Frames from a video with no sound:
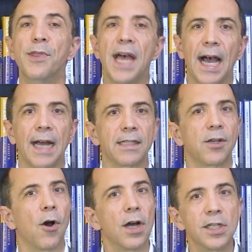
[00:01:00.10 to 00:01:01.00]
not
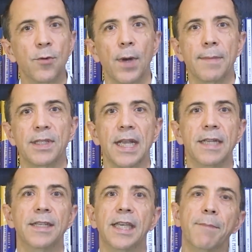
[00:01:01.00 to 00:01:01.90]
cause your
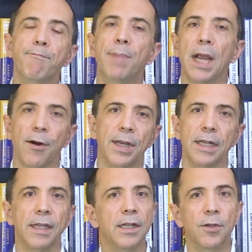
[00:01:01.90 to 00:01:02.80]
website to get
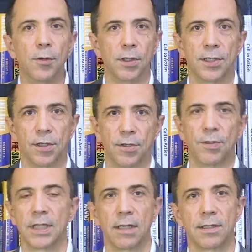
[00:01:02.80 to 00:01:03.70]
buried in Google search
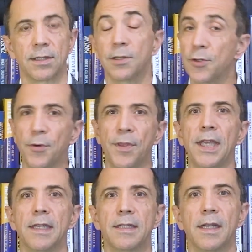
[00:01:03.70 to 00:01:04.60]
results. The truth
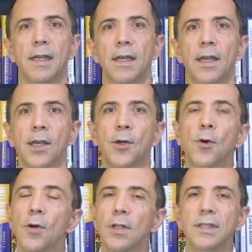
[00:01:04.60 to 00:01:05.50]
is,
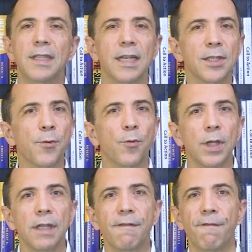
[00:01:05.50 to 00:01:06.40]
Google doesn't
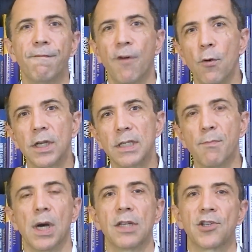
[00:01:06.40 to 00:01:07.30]
really focus
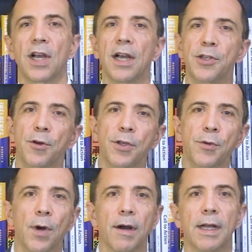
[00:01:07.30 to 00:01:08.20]
much on your
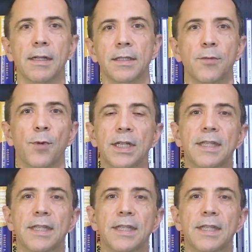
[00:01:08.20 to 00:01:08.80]
URLs when